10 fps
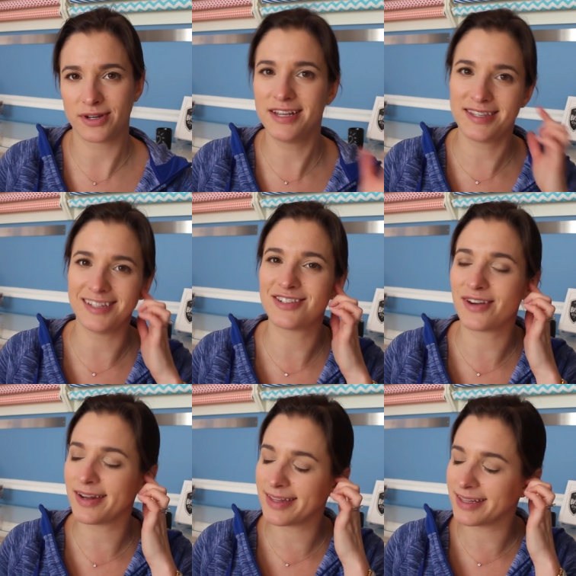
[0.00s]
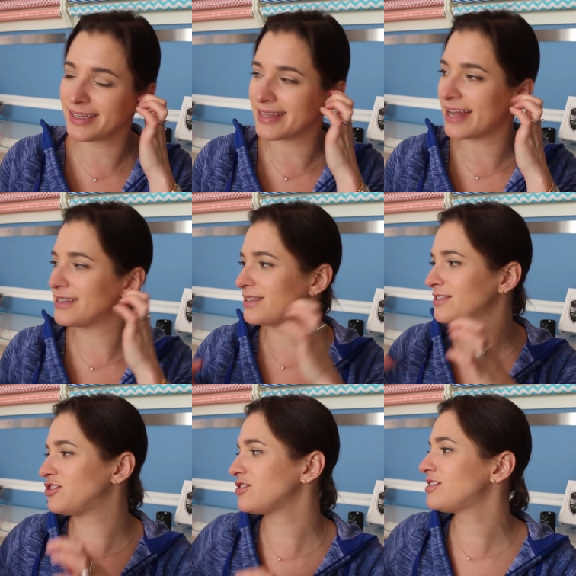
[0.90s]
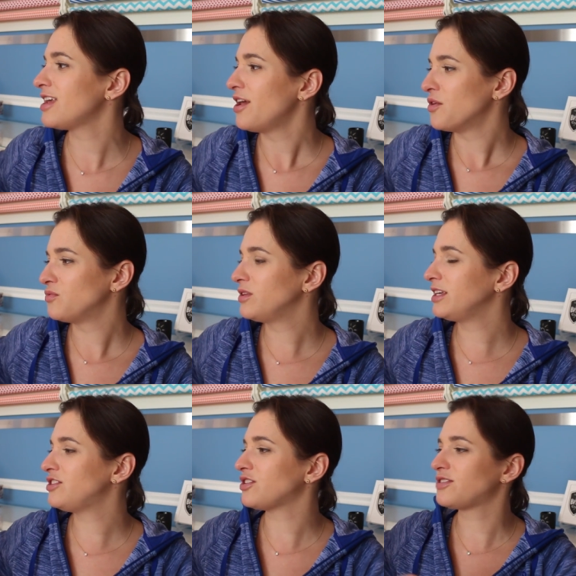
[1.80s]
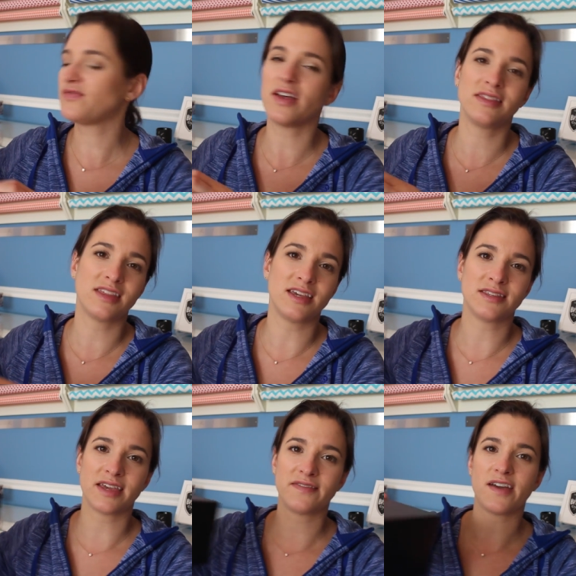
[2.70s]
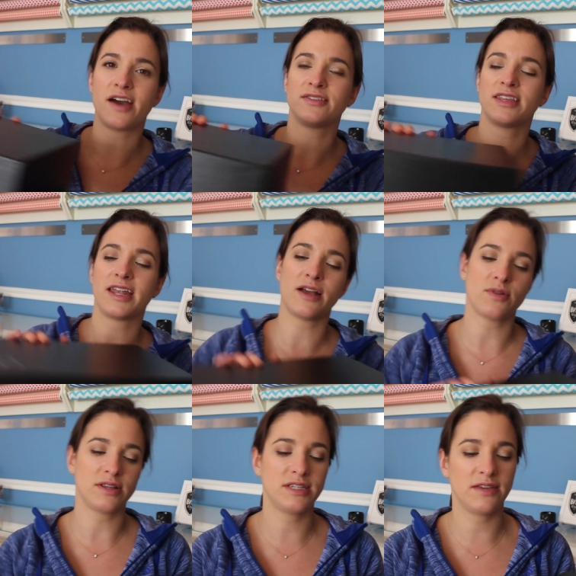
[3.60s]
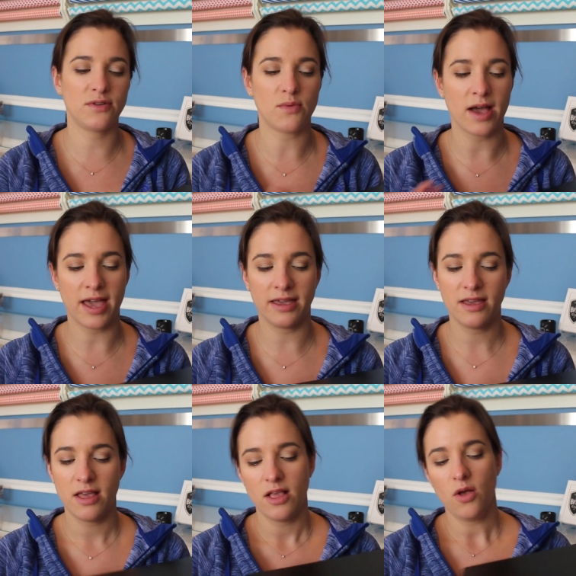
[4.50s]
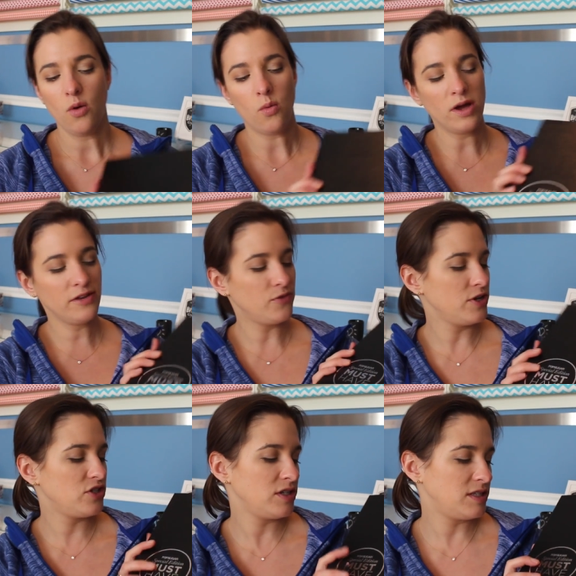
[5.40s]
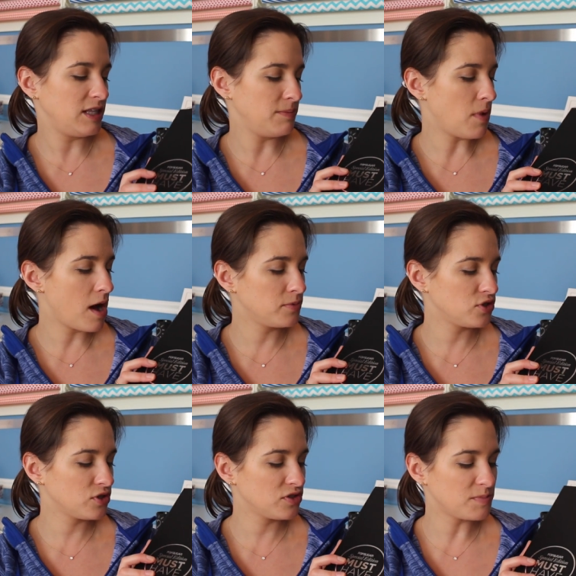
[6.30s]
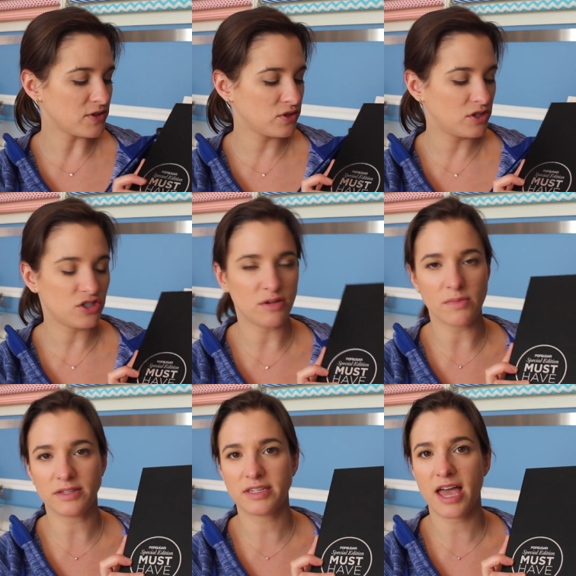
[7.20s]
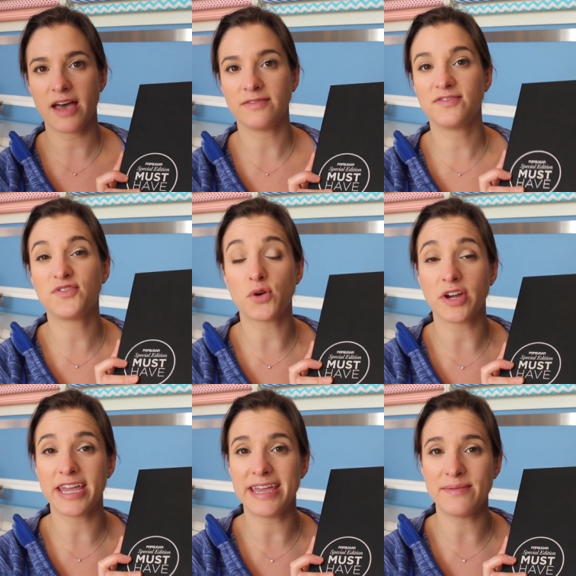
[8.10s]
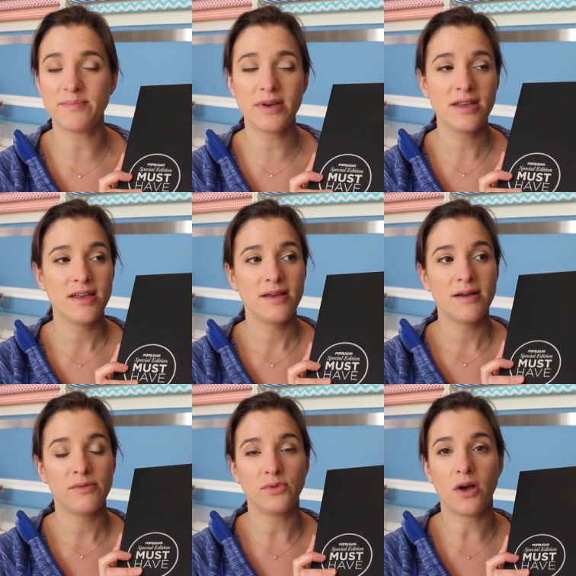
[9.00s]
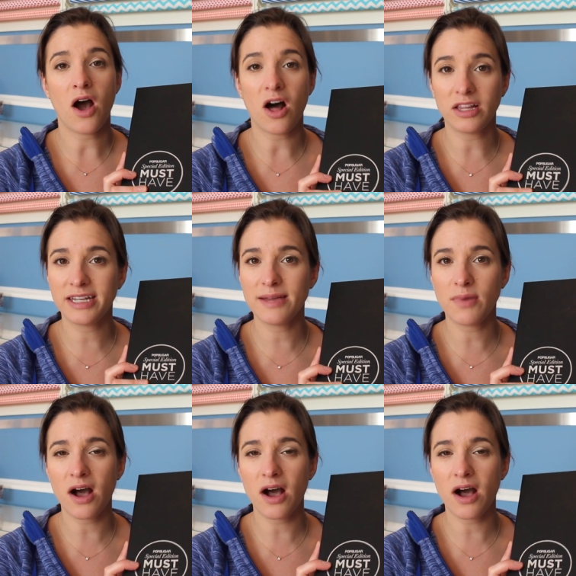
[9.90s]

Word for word: organization or anything like that this is just really just fun things I found that I wanted to give away one of which is the Pop Sugar Special Edition Must Have For Him holiday